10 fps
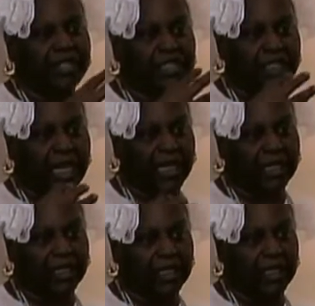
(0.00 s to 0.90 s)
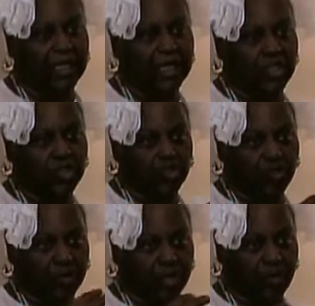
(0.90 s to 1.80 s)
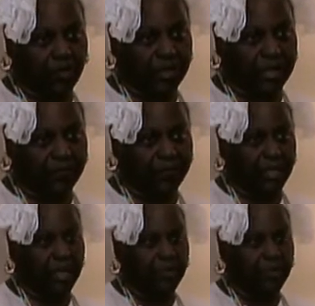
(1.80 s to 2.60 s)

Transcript: exotic history or whatever.